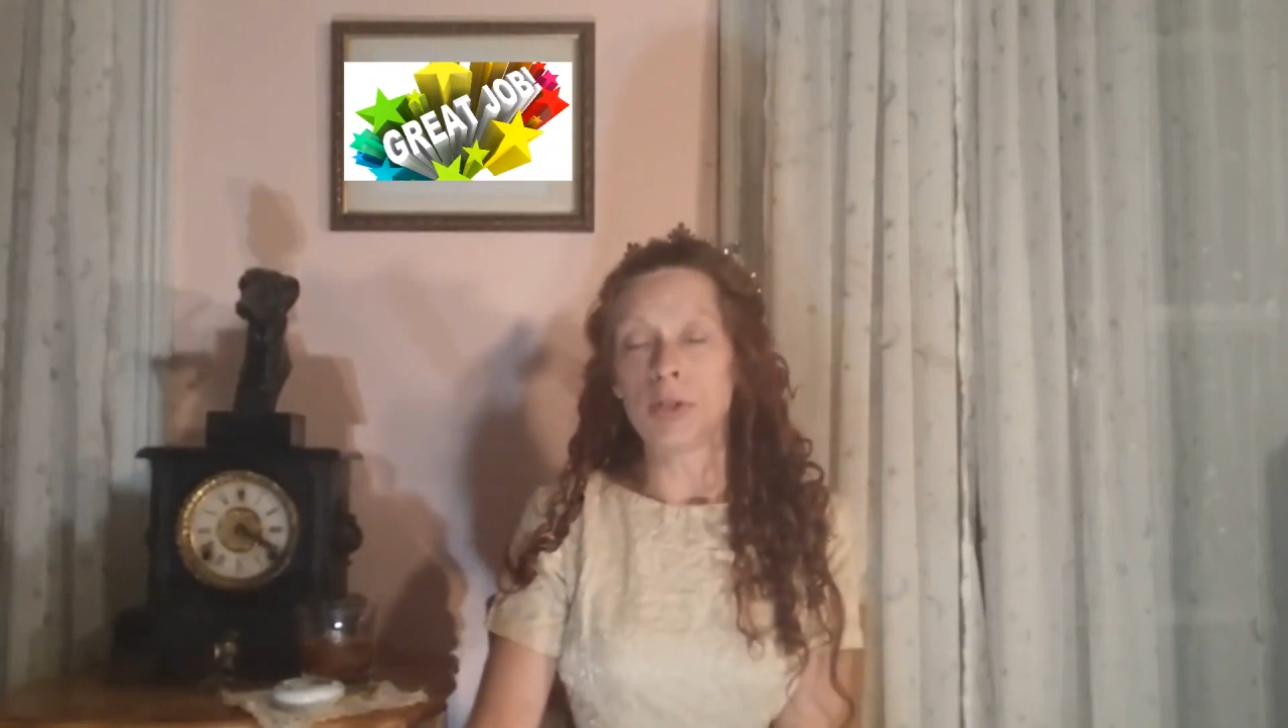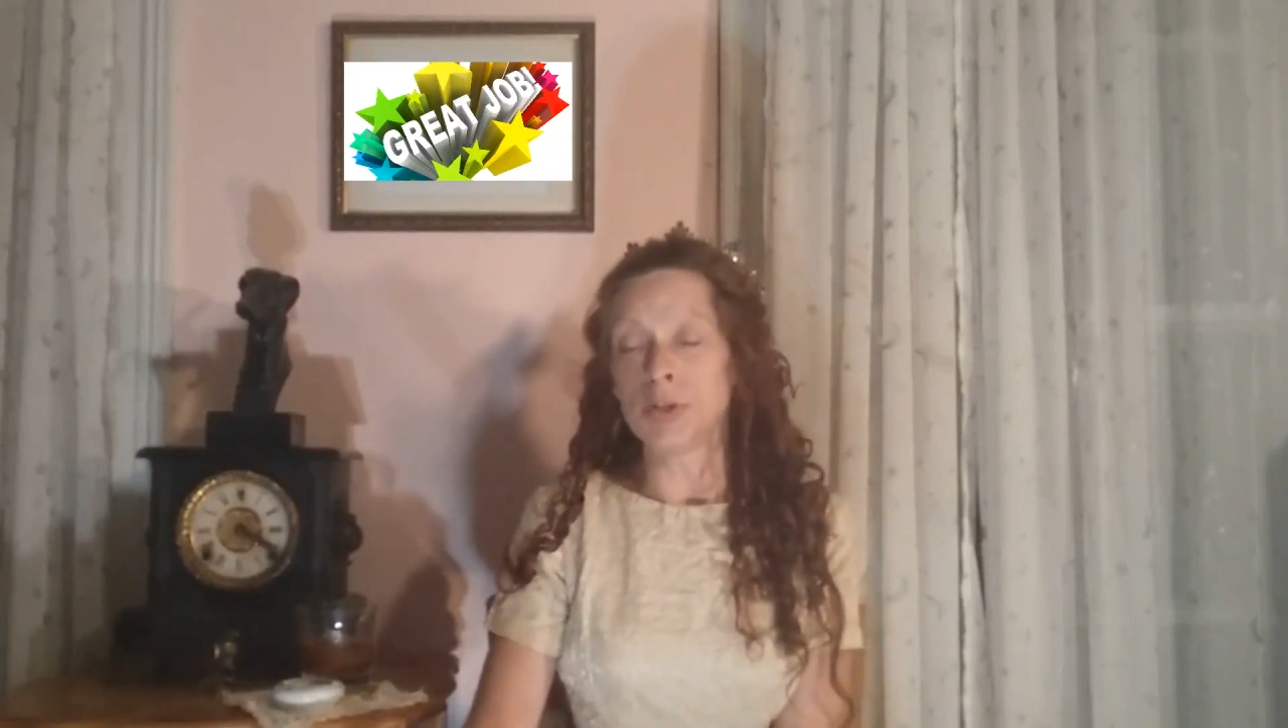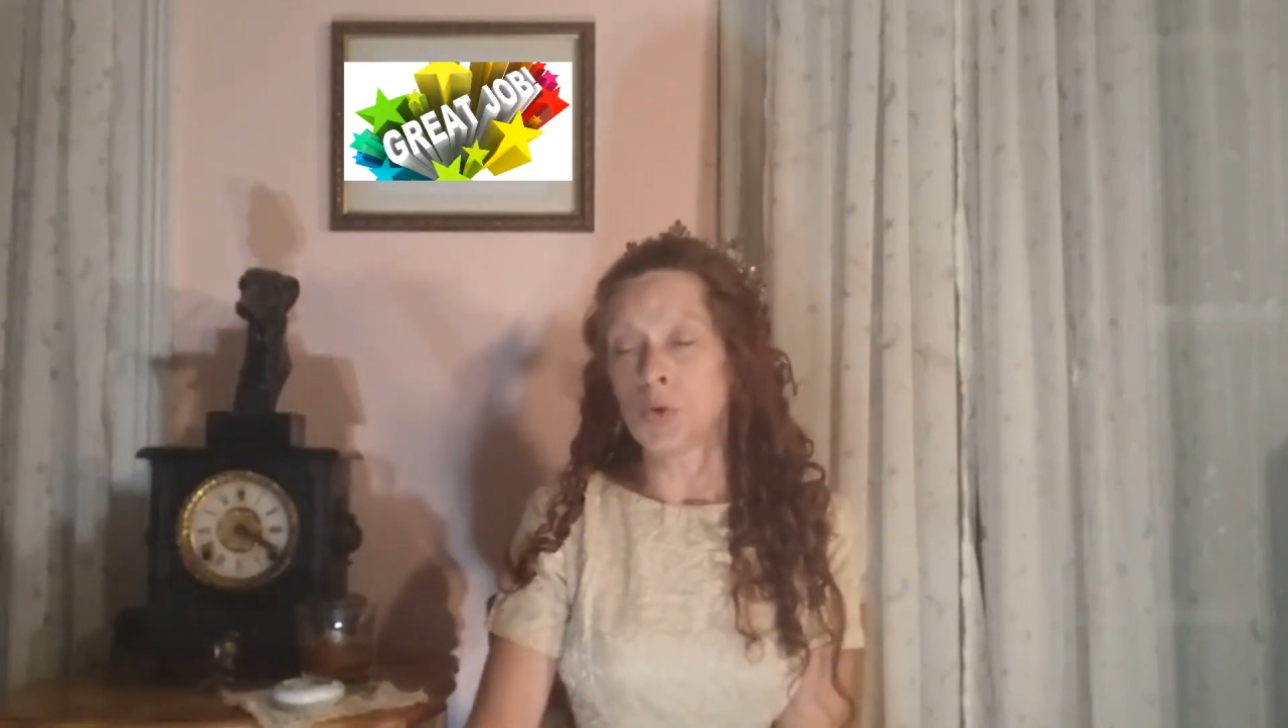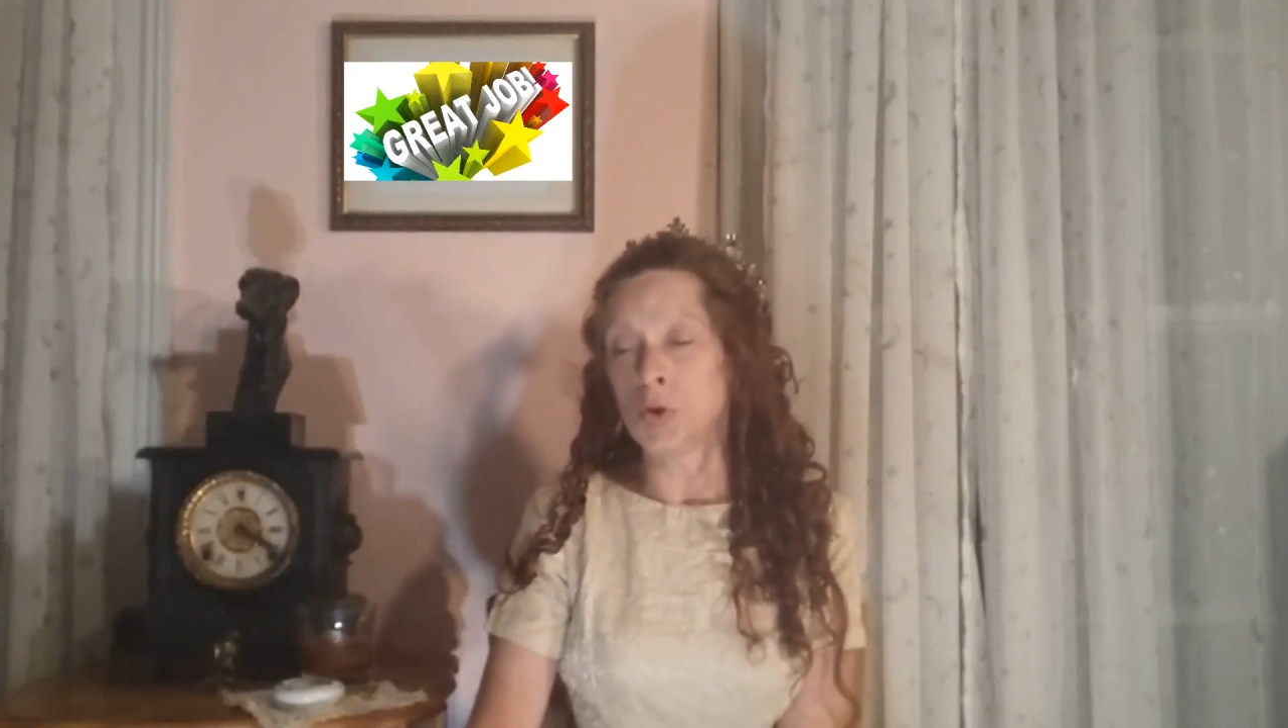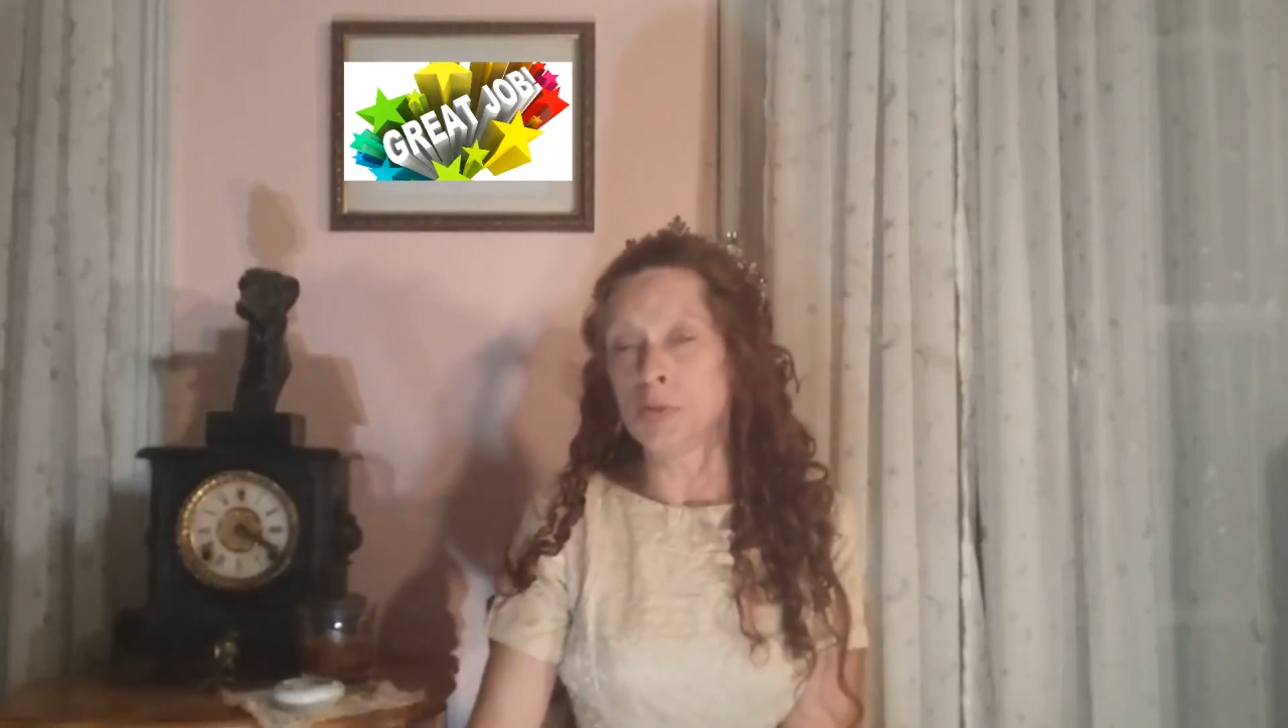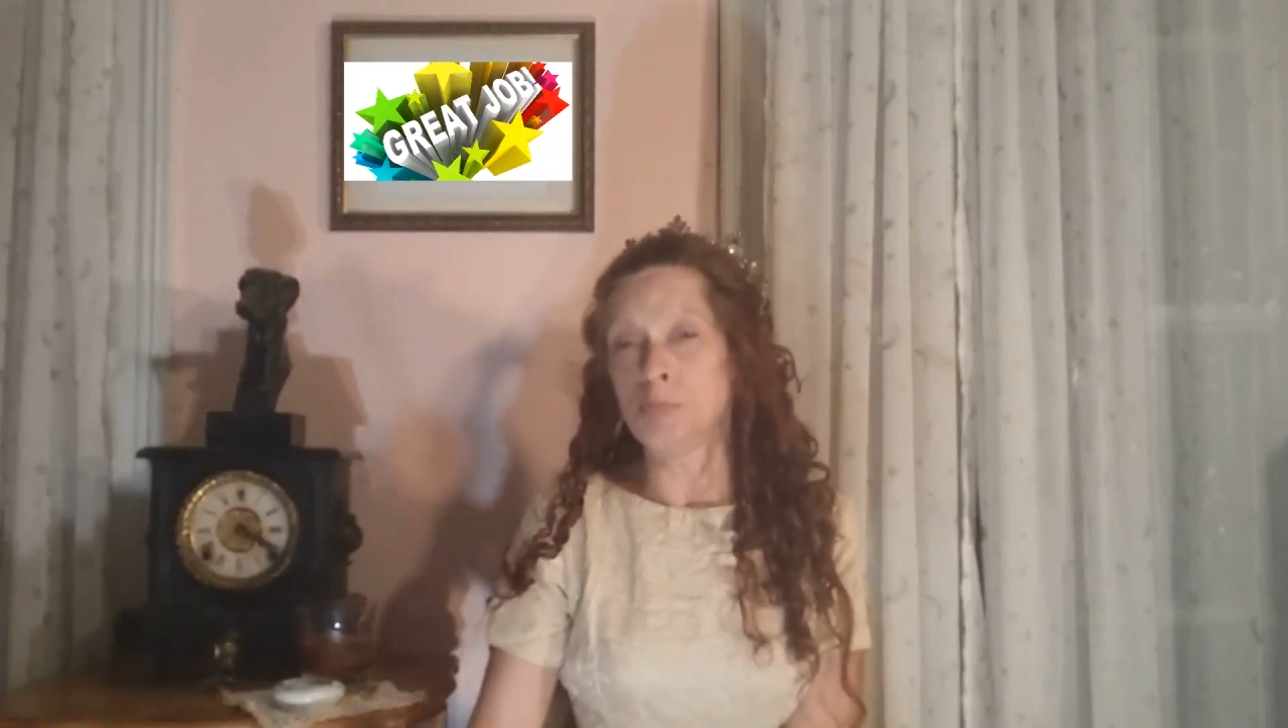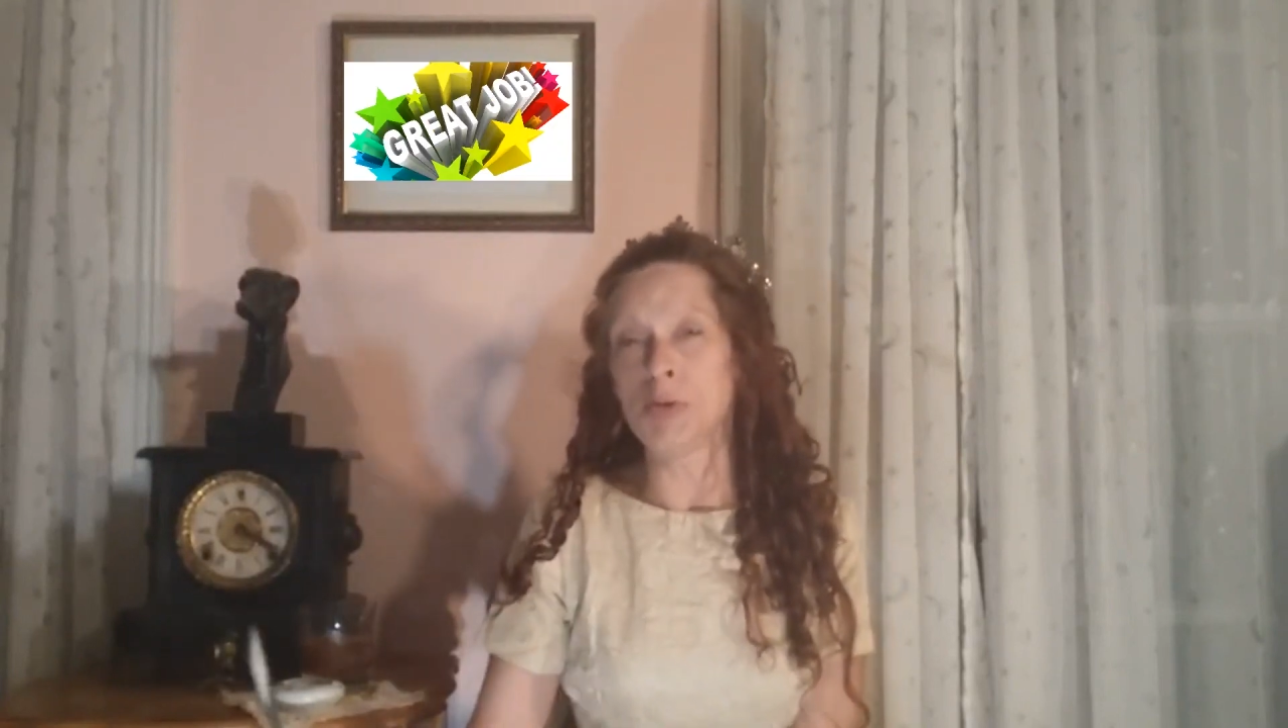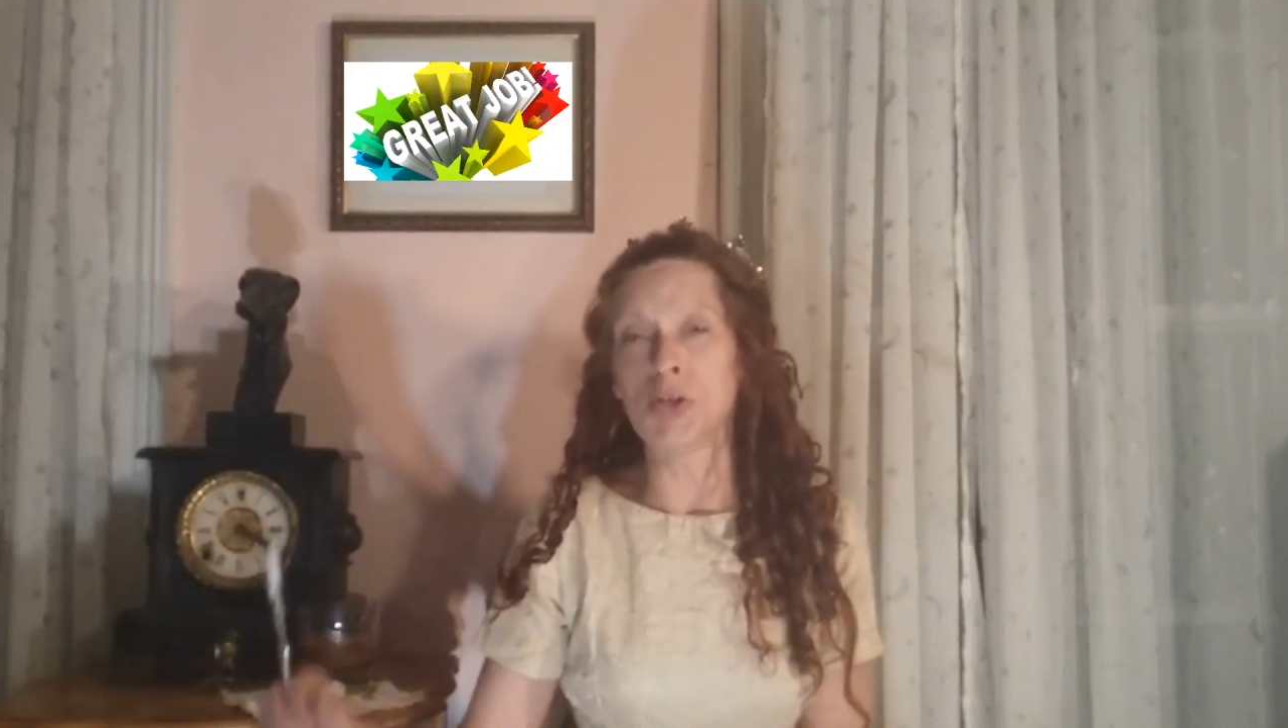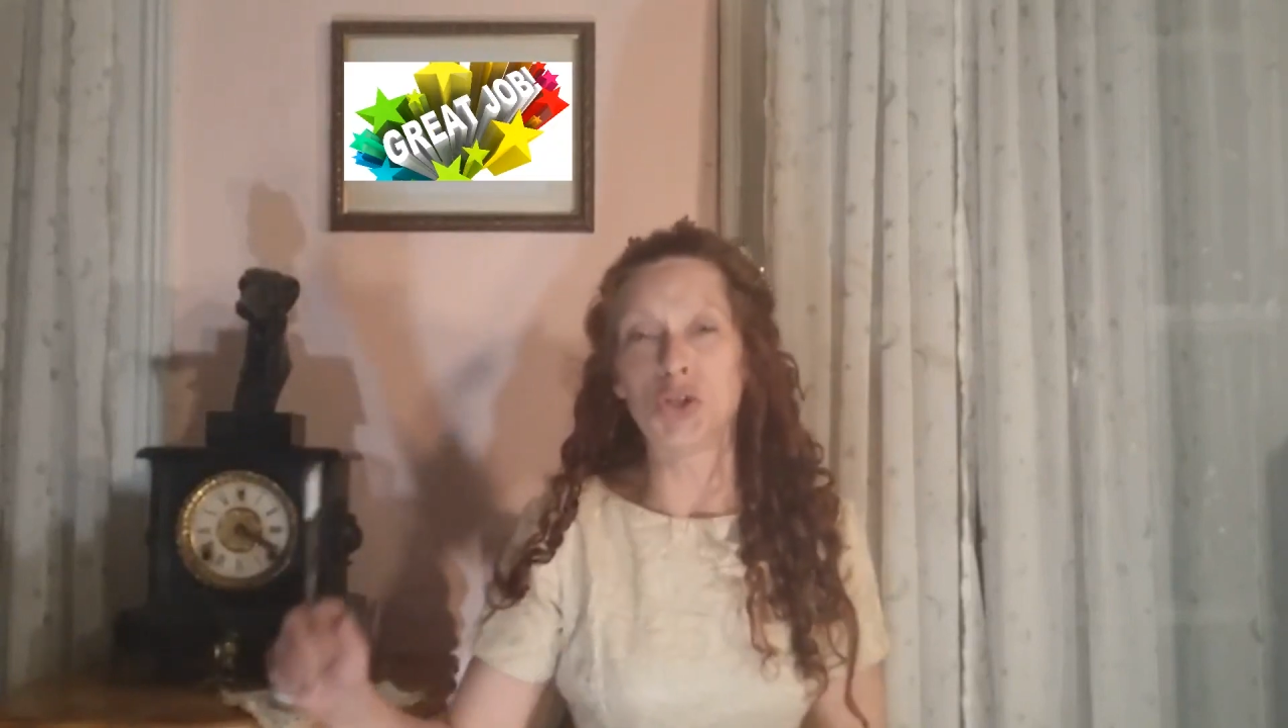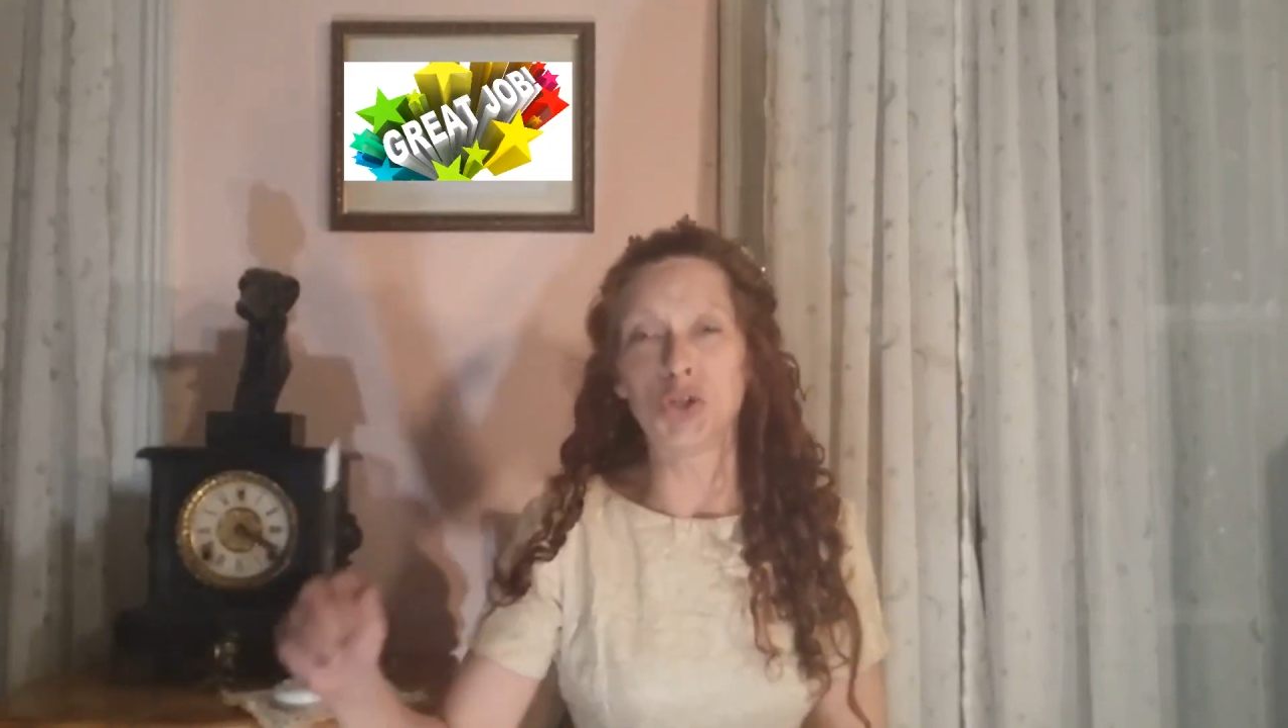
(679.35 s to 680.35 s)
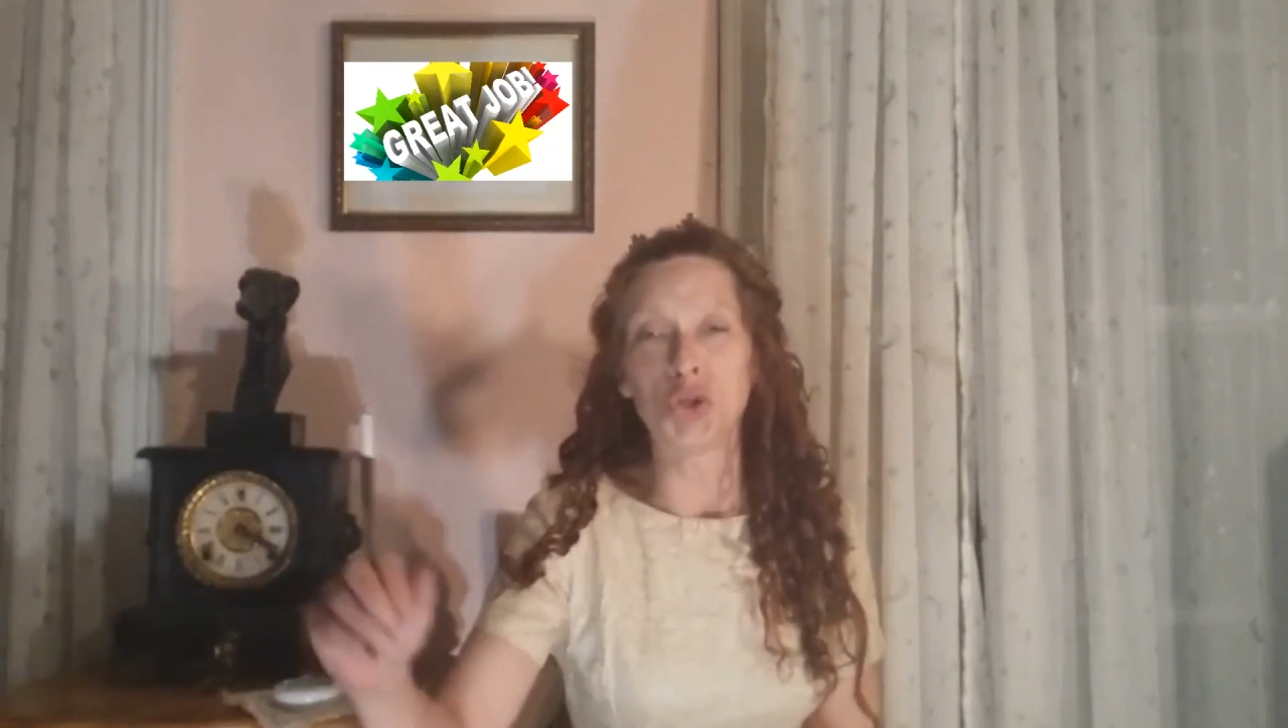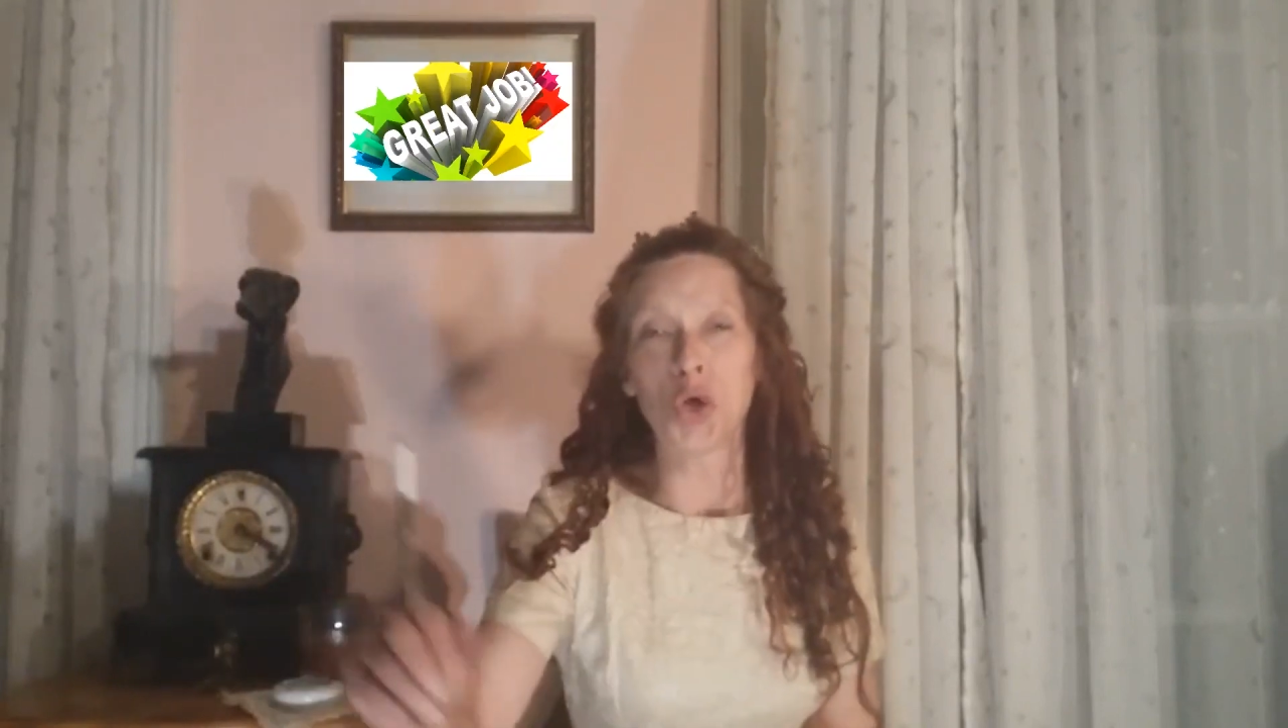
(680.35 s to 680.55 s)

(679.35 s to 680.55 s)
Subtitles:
He's going to be the